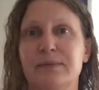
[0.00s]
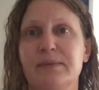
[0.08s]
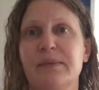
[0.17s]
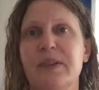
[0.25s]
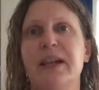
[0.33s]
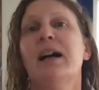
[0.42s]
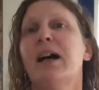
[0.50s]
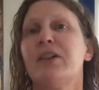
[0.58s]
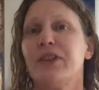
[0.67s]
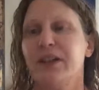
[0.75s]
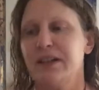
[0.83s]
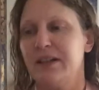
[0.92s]
Yeah,
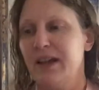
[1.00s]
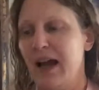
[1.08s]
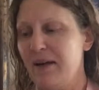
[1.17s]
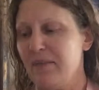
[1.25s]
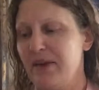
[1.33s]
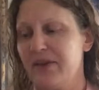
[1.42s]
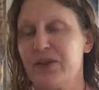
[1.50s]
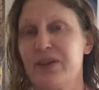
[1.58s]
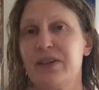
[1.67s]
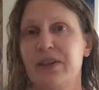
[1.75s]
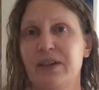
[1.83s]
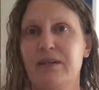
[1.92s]
so there was this
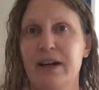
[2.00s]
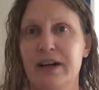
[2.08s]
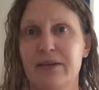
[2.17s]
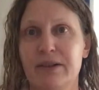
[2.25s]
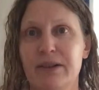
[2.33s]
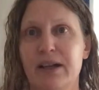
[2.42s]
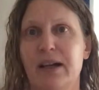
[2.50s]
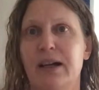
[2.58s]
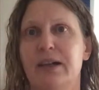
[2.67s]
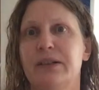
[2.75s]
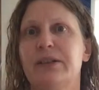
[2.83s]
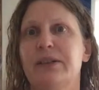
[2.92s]
thing running through the
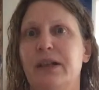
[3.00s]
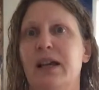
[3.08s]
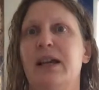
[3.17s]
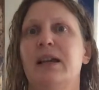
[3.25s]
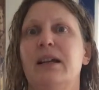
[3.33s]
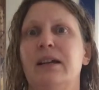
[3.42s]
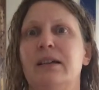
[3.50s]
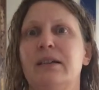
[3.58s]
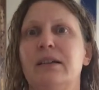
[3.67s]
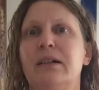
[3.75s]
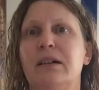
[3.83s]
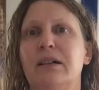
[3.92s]
house, and I
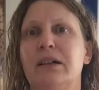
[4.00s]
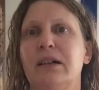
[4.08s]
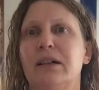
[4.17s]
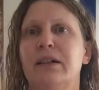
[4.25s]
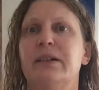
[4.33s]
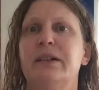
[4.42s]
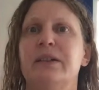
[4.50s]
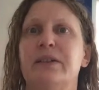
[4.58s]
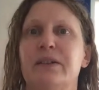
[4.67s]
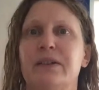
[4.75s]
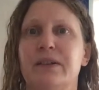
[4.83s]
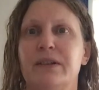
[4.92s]
thought, oh no,
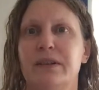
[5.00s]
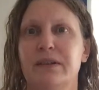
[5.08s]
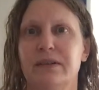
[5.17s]
it's...